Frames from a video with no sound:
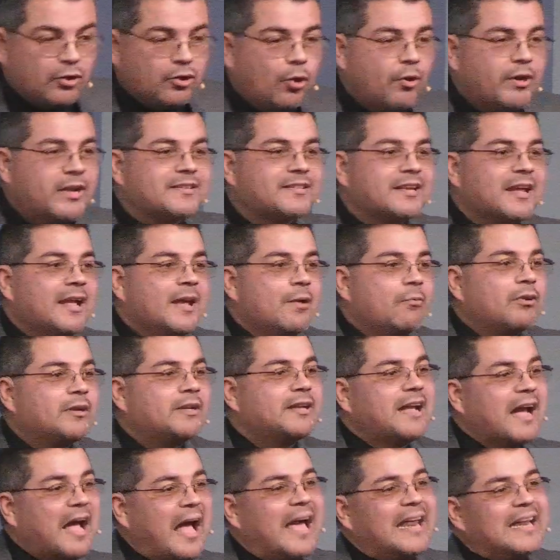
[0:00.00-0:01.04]
So notice
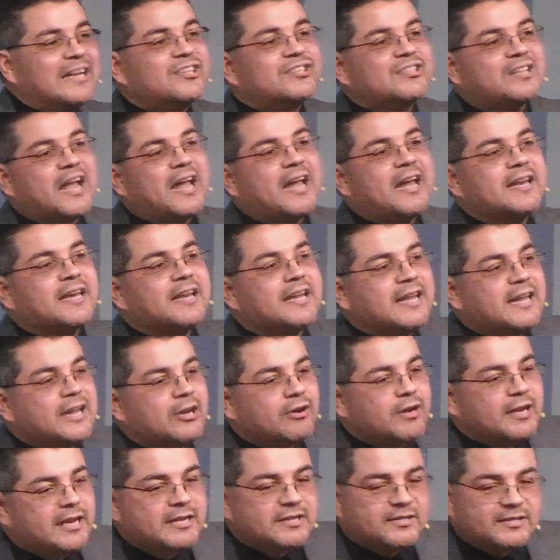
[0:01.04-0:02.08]
what God is saying
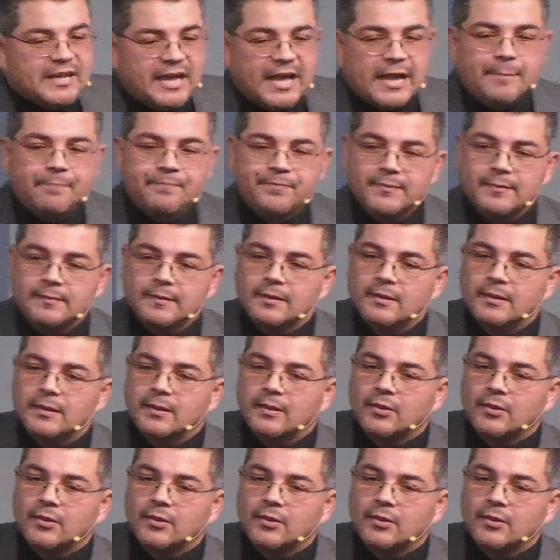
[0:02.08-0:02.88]
here is that